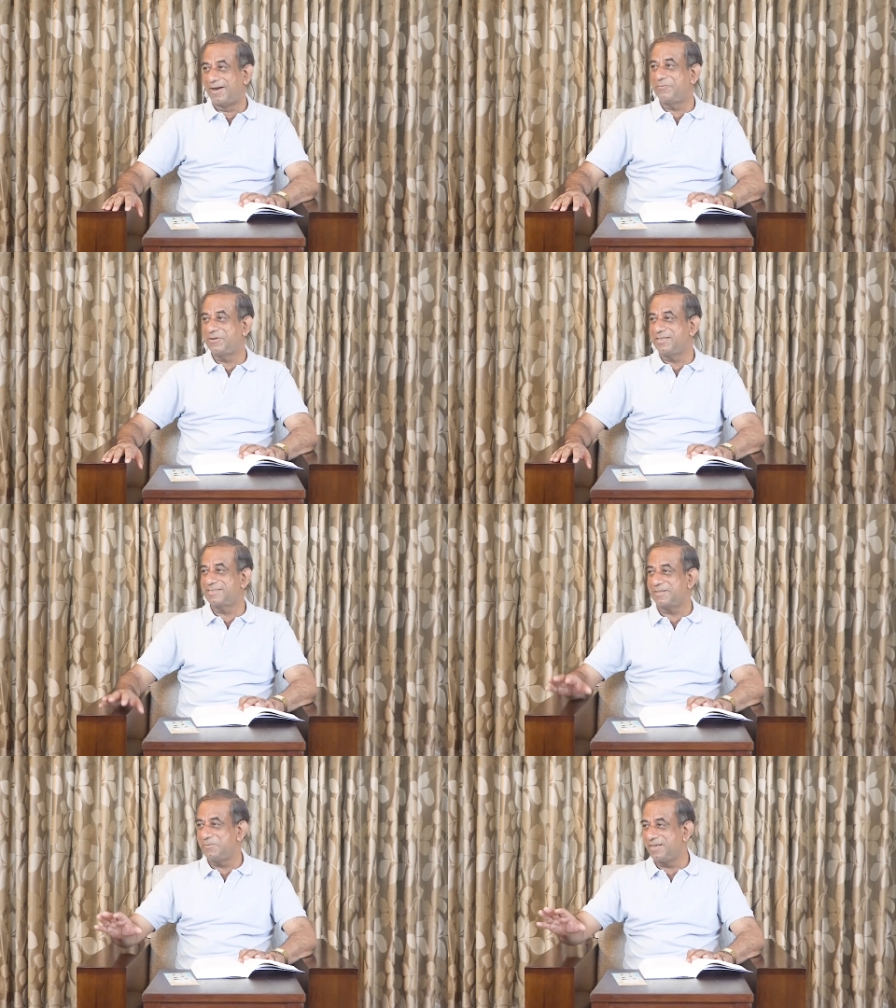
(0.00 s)
after
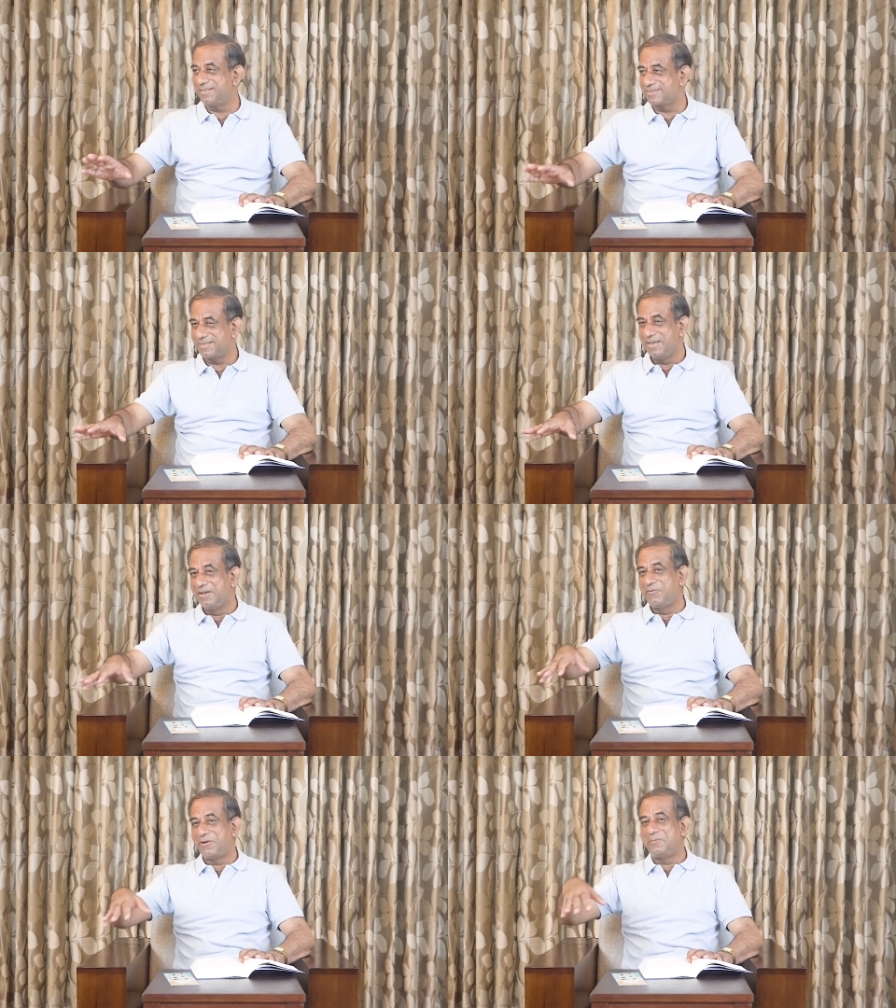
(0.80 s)
some years,
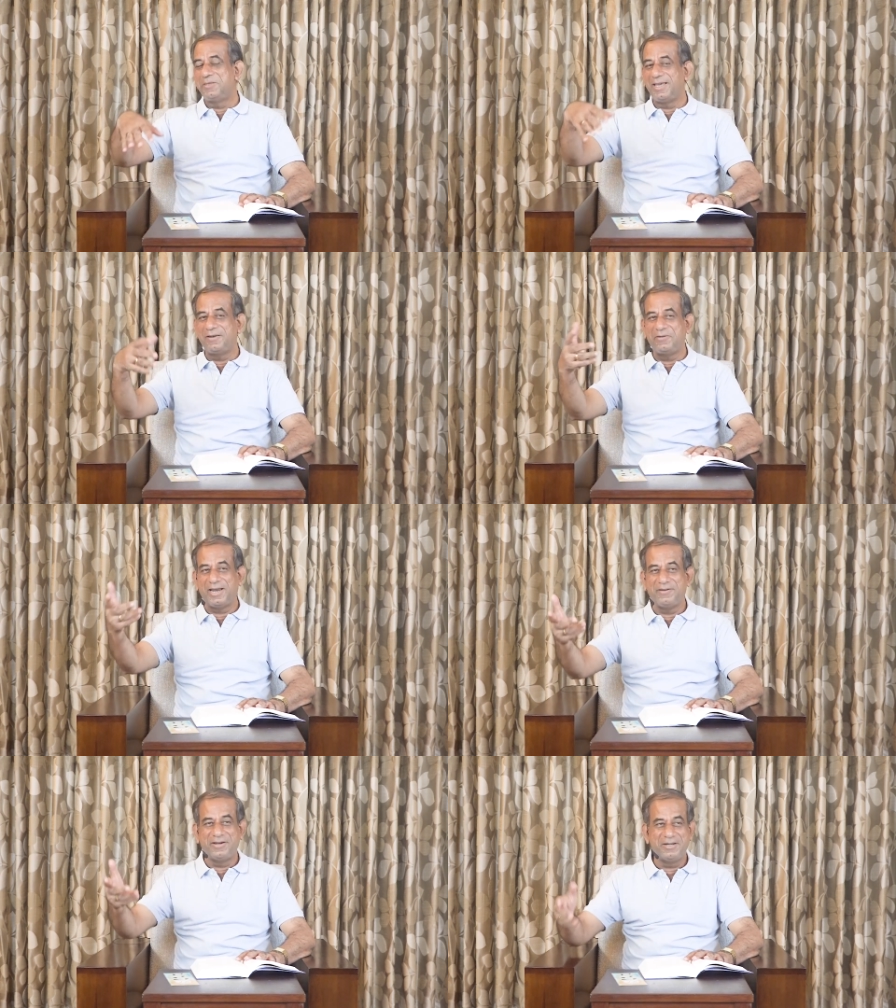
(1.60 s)
from there,
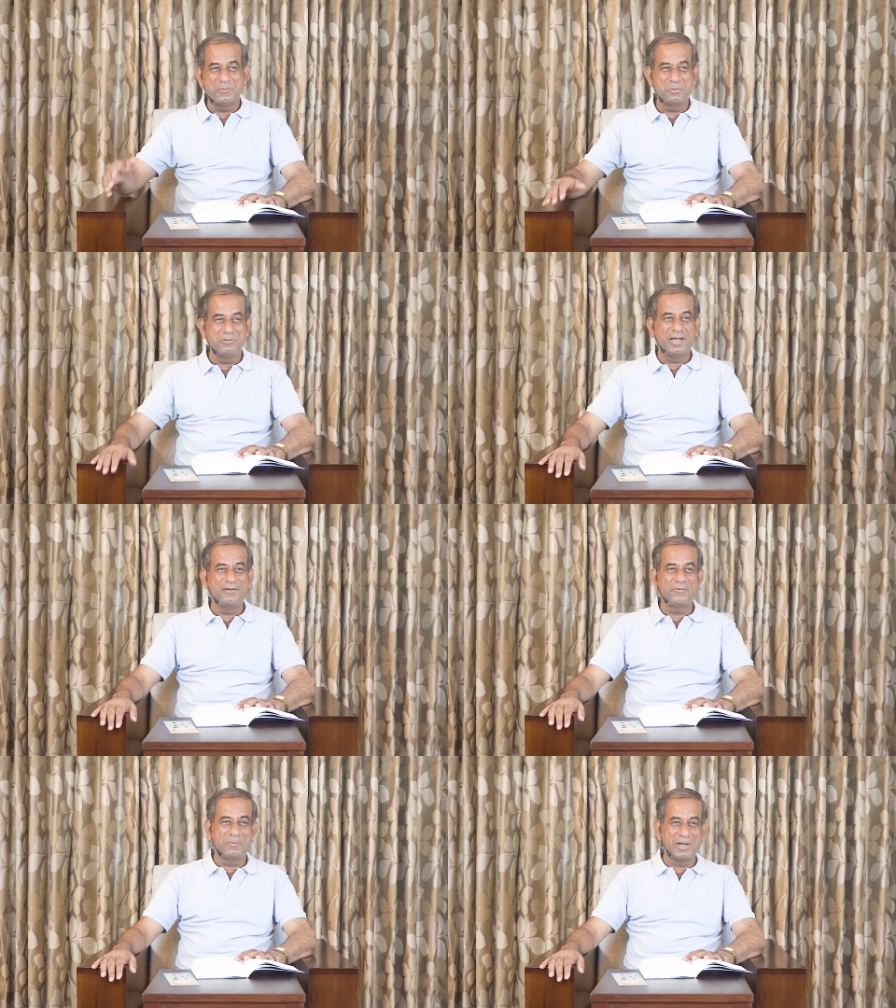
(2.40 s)
when I went to
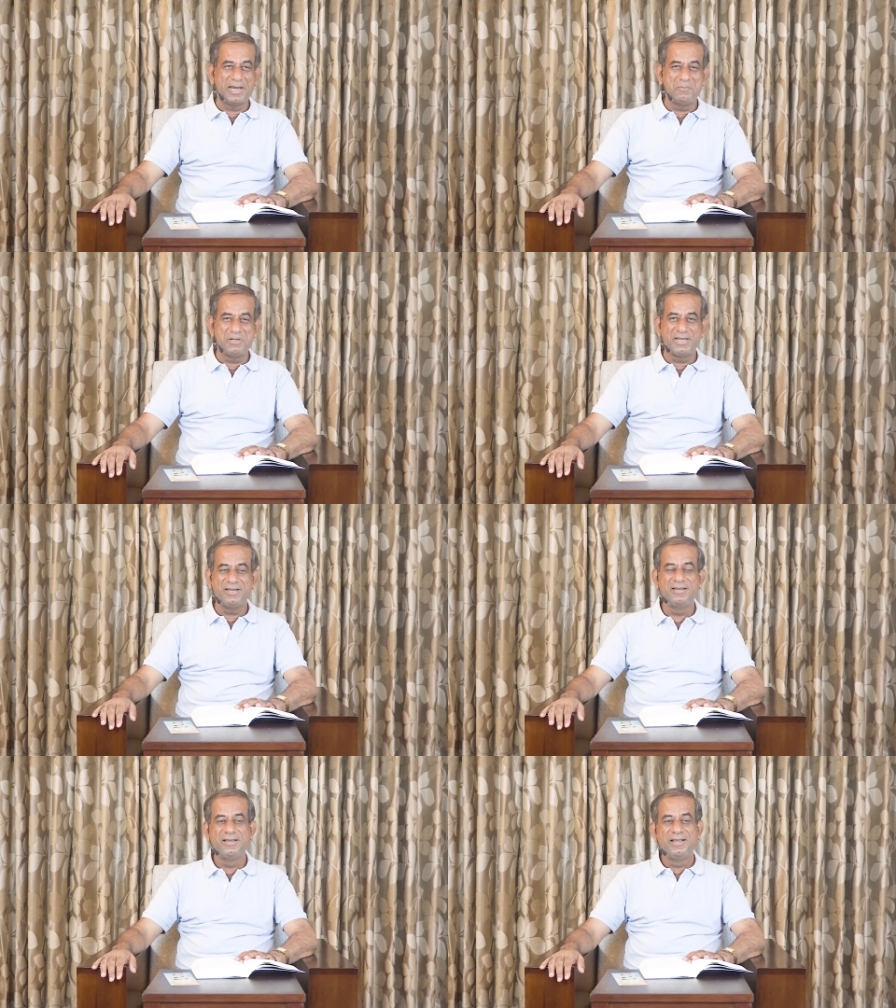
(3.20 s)
Pune for my
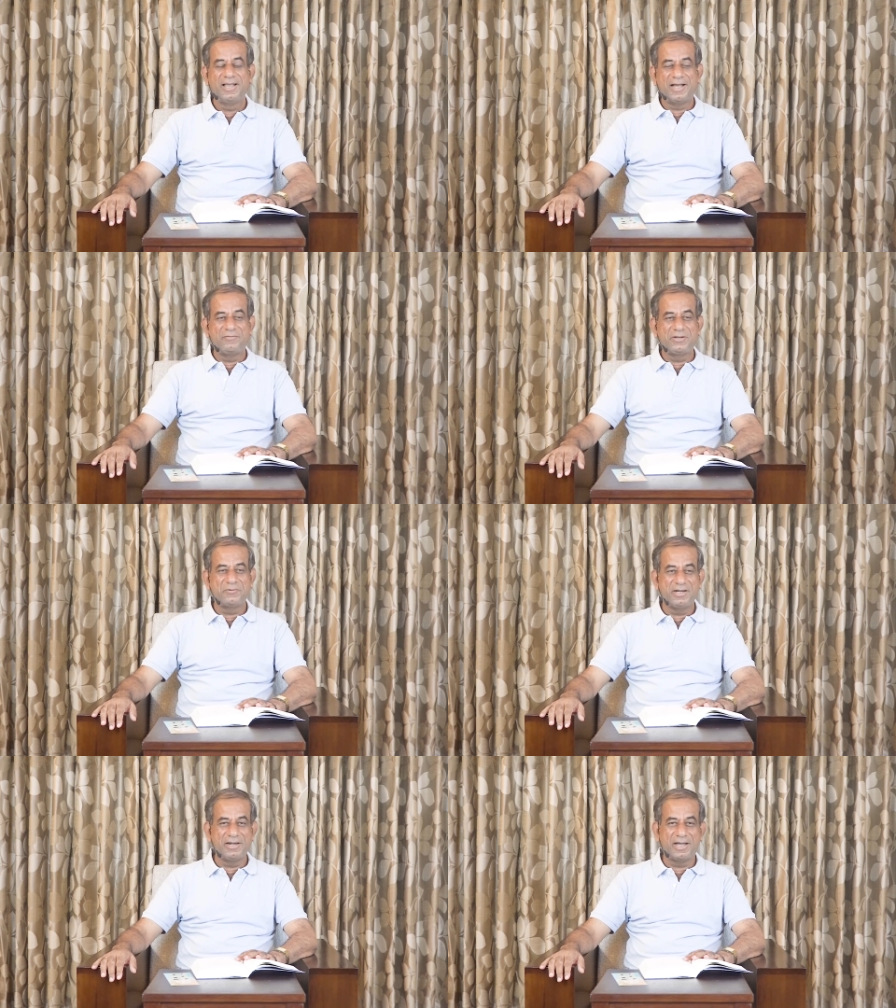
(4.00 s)
MD,
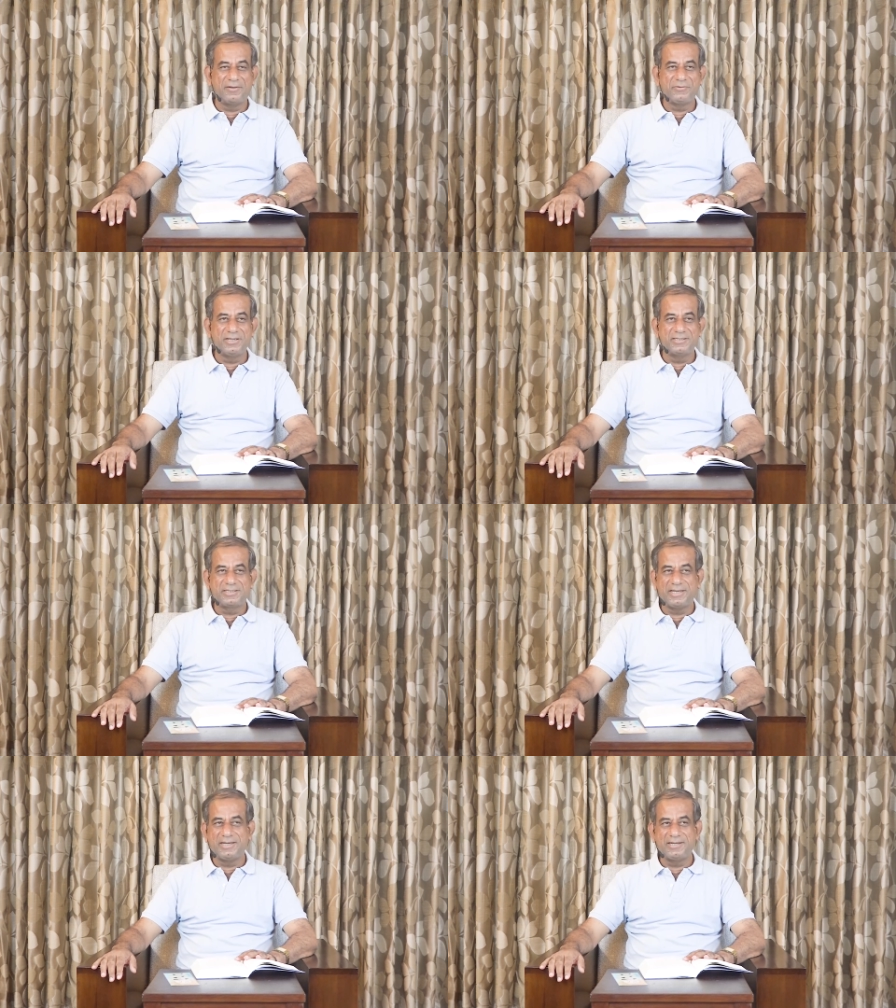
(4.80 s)
after one and a half
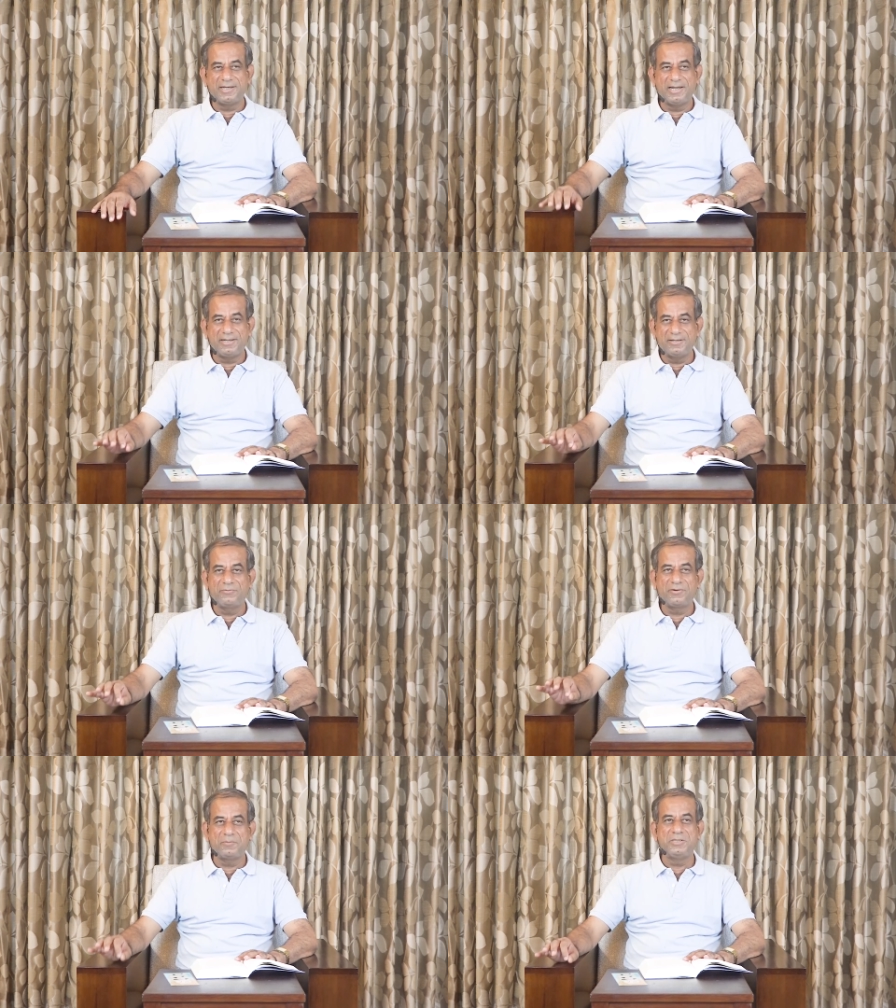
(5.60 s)
years, I get a
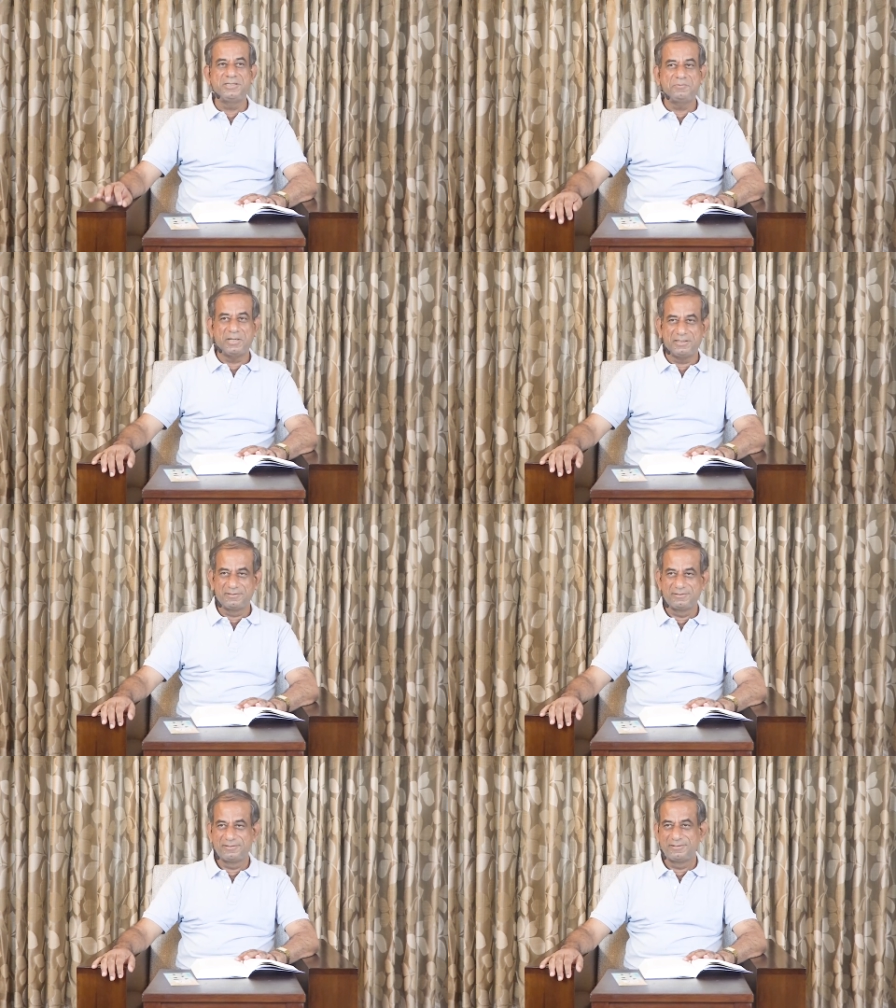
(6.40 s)
letter from this man.
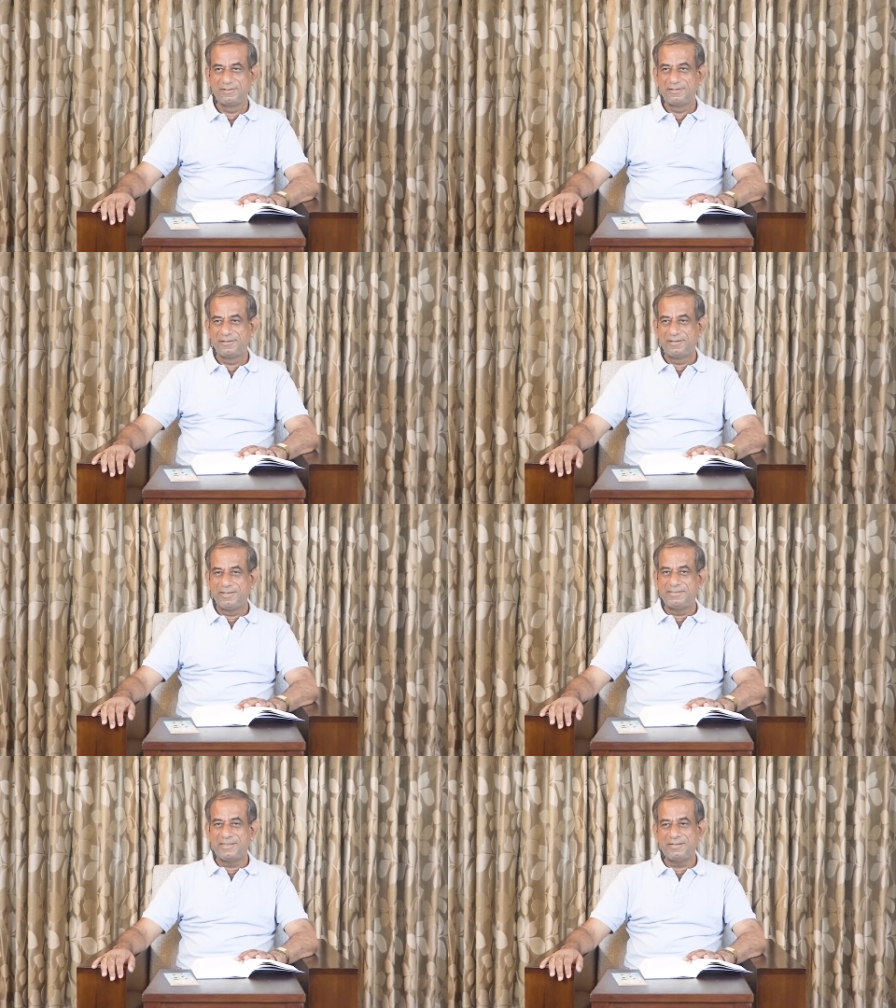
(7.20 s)

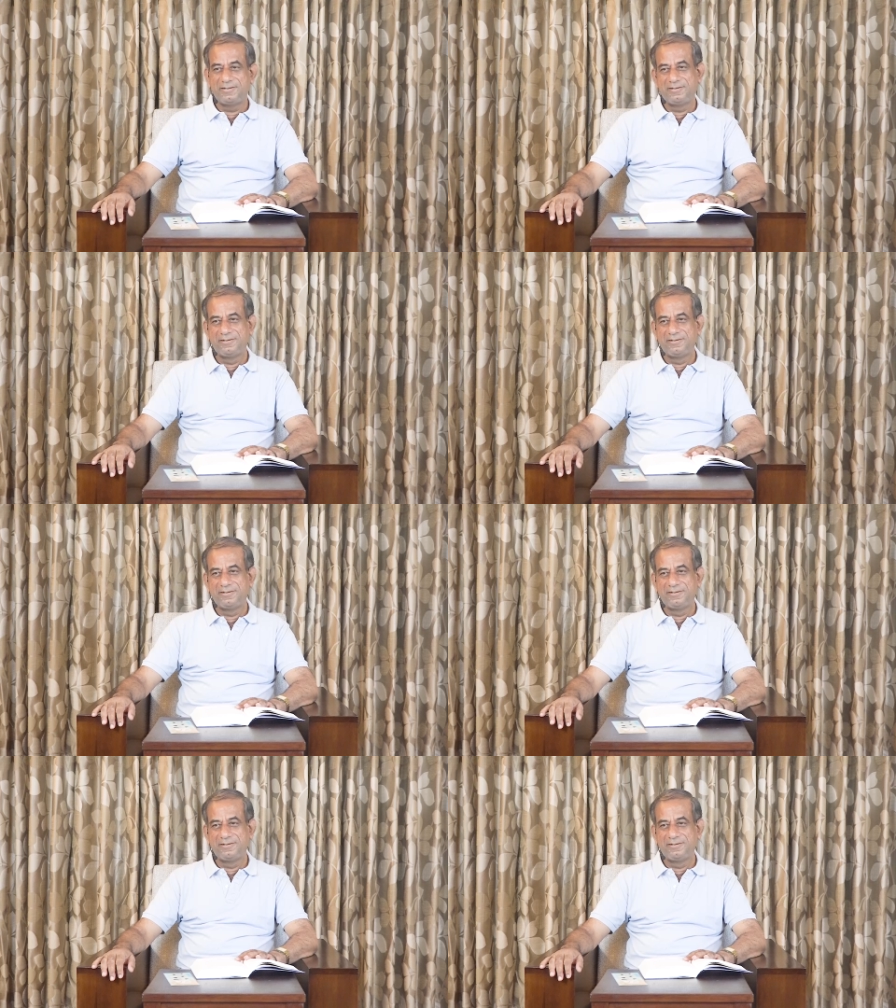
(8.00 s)
He said,